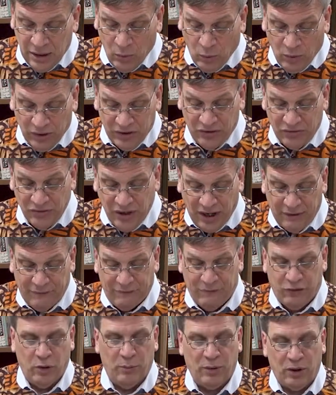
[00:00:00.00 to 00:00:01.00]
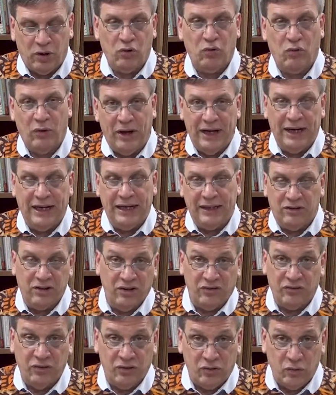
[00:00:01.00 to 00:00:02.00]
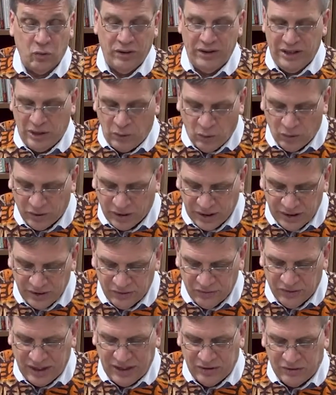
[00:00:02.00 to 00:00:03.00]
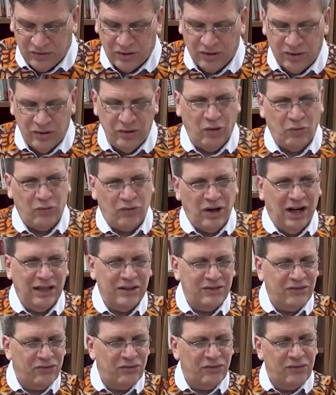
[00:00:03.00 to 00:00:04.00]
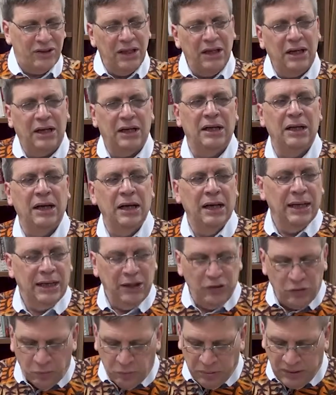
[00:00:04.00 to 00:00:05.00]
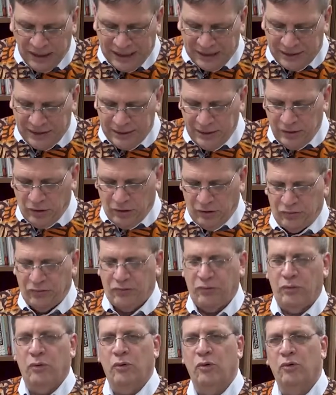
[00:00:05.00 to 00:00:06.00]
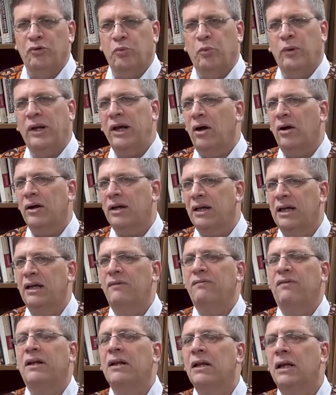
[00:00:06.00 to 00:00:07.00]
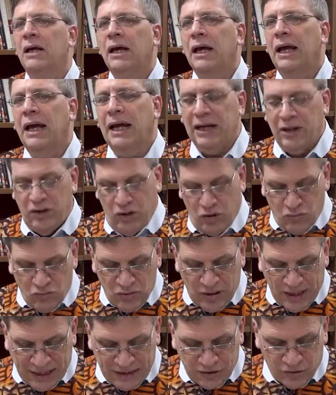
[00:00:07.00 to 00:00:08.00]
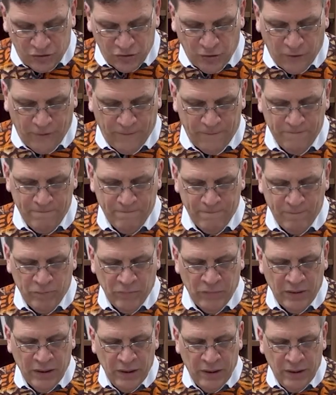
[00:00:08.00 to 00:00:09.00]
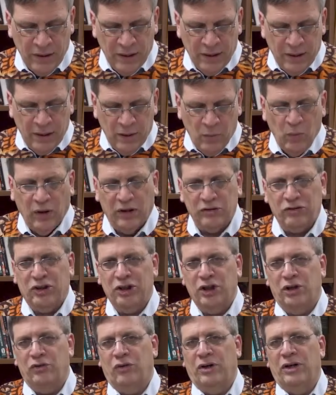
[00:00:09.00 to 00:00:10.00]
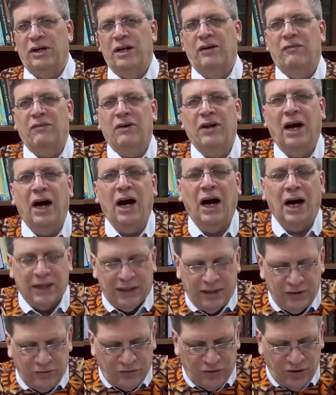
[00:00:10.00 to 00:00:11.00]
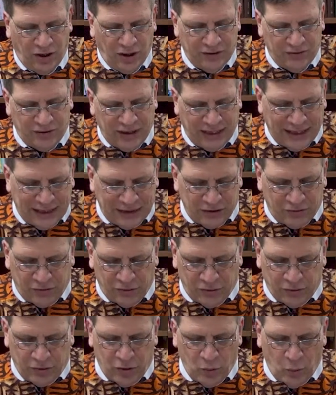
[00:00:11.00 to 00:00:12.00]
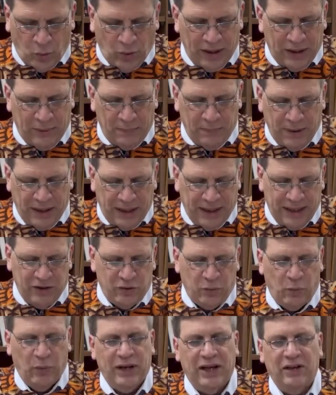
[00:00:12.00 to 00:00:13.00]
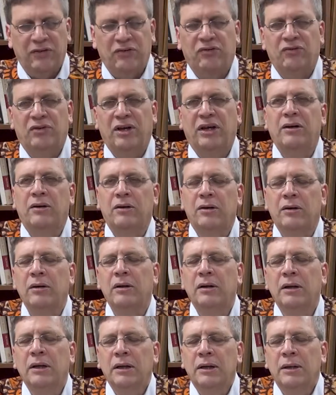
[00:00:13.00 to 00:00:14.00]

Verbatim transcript: One does not affirm a creed just to join the organization. No, God's seed is planted in our souls. We are given a new nature. Well, children of God is John's answer to what it means when a sinner